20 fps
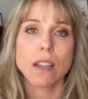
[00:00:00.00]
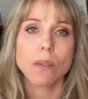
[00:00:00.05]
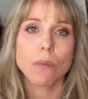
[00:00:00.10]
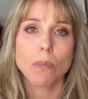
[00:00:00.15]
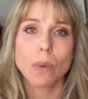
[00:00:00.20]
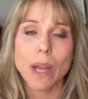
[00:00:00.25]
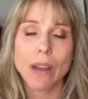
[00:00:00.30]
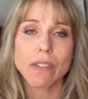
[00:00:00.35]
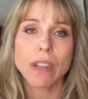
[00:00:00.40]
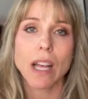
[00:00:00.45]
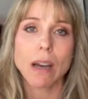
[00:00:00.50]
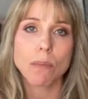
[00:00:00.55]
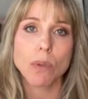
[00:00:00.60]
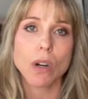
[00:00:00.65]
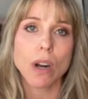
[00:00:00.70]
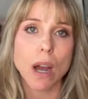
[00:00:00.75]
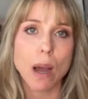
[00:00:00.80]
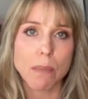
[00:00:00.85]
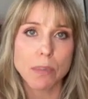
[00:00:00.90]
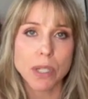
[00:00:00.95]
We have a lot
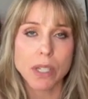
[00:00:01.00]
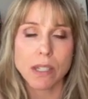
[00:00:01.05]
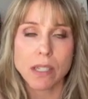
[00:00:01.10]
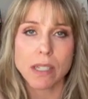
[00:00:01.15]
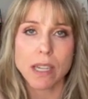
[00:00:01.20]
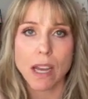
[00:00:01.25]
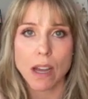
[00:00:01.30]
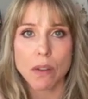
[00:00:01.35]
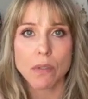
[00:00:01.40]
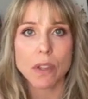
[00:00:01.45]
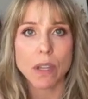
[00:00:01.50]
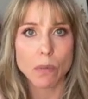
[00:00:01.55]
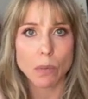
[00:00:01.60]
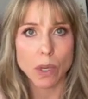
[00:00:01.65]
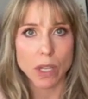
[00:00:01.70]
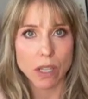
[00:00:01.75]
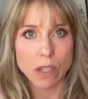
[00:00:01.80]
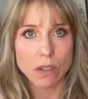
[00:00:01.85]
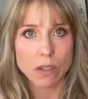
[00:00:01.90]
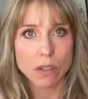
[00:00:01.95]
more options now than
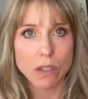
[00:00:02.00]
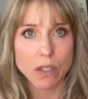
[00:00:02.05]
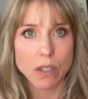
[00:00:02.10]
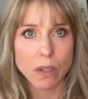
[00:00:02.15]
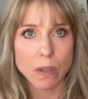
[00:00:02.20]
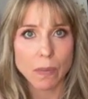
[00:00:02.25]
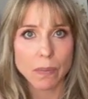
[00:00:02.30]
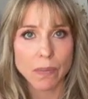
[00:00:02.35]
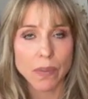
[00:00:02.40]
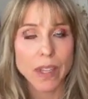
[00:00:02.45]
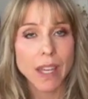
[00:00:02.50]
we used to.